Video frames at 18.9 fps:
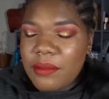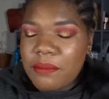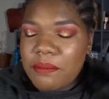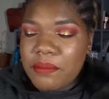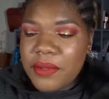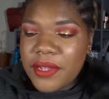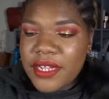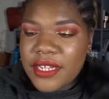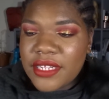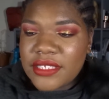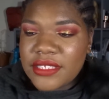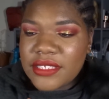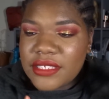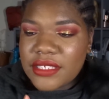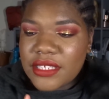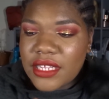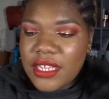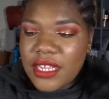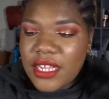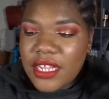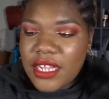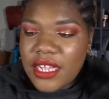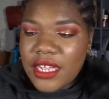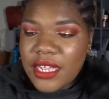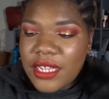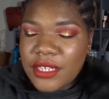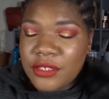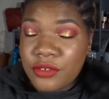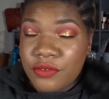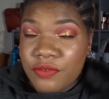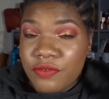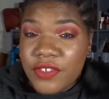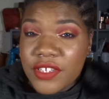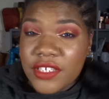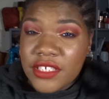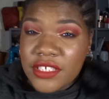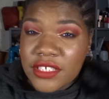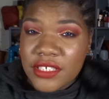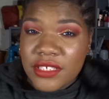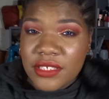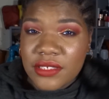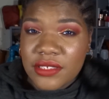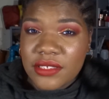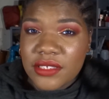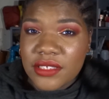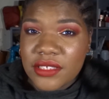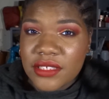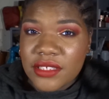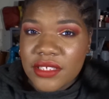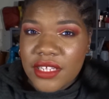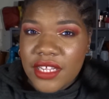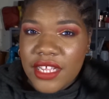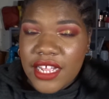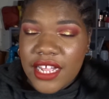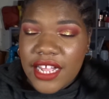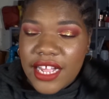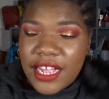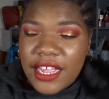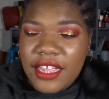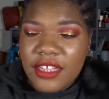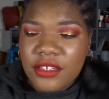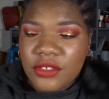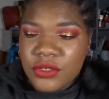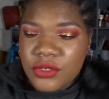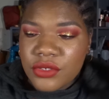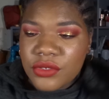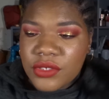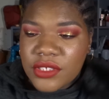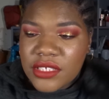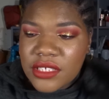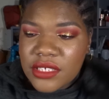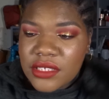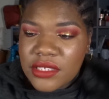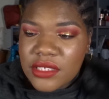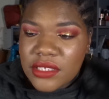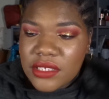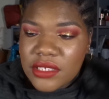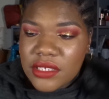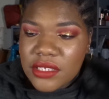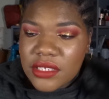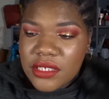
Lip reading: but to finish this I had to use it